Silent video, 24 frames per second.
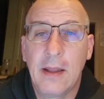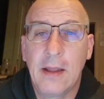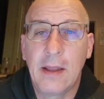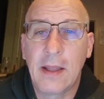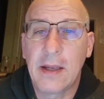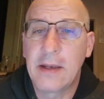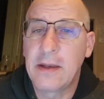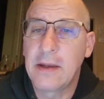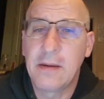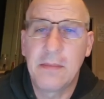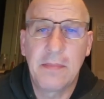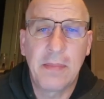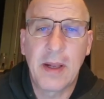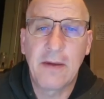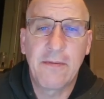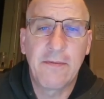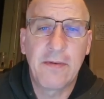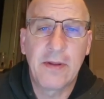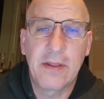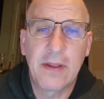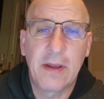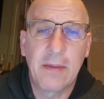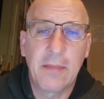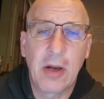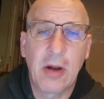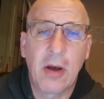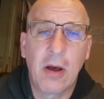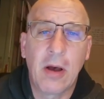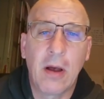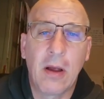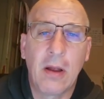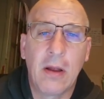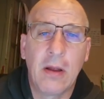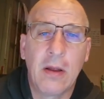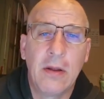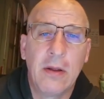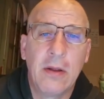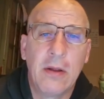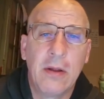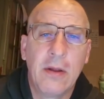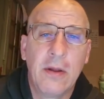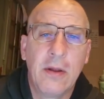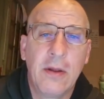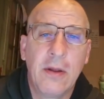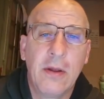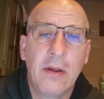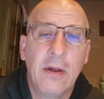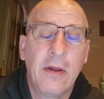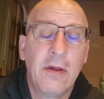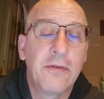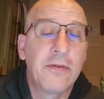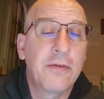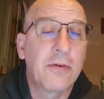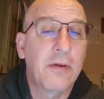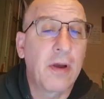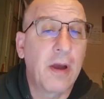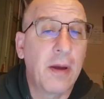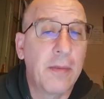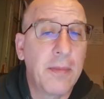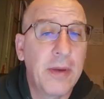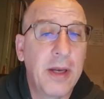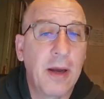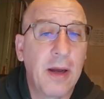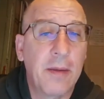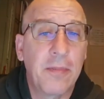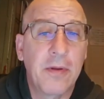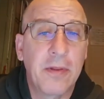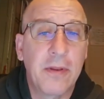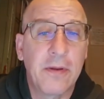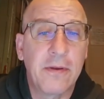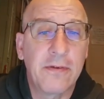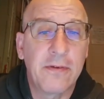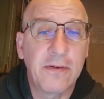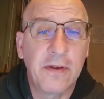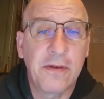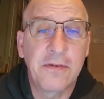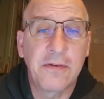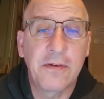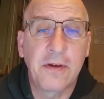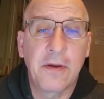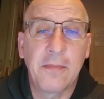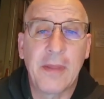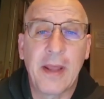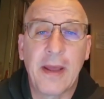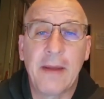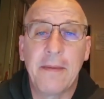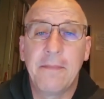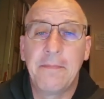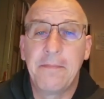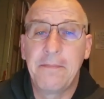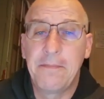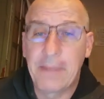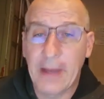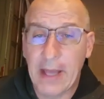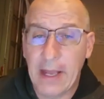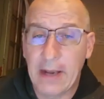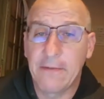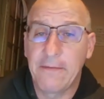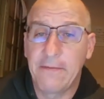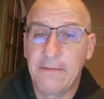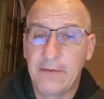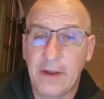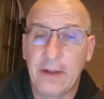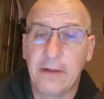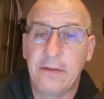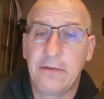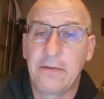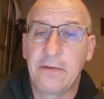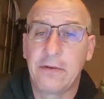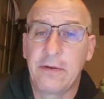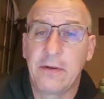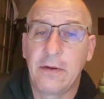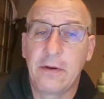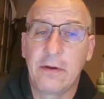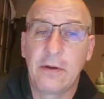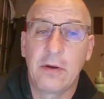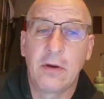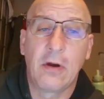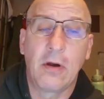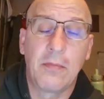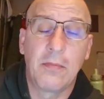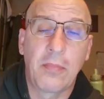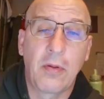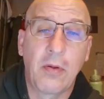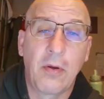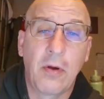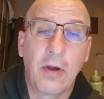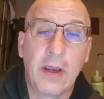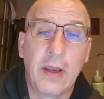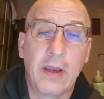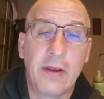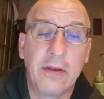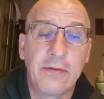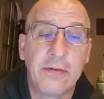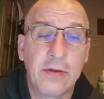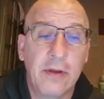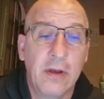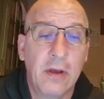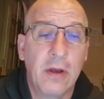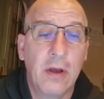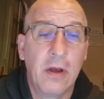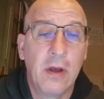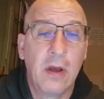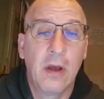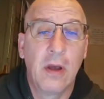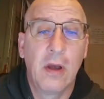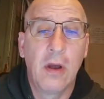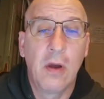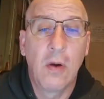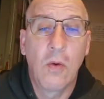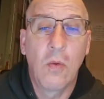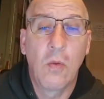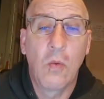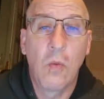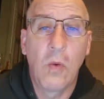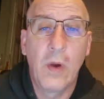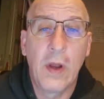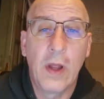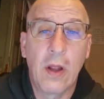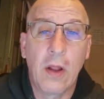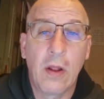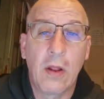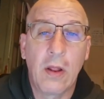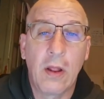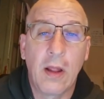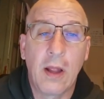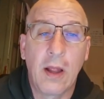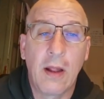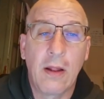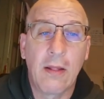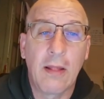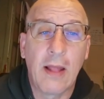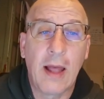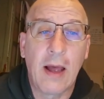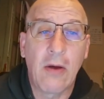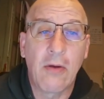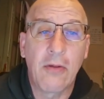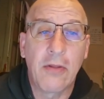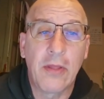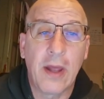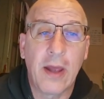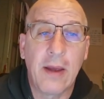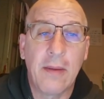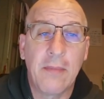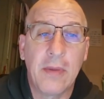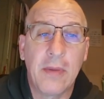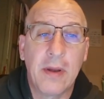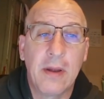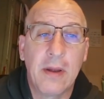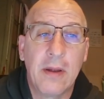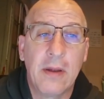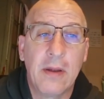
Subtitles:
That didn't benefit them at all. So coming up with a system that benefits your employees will allow them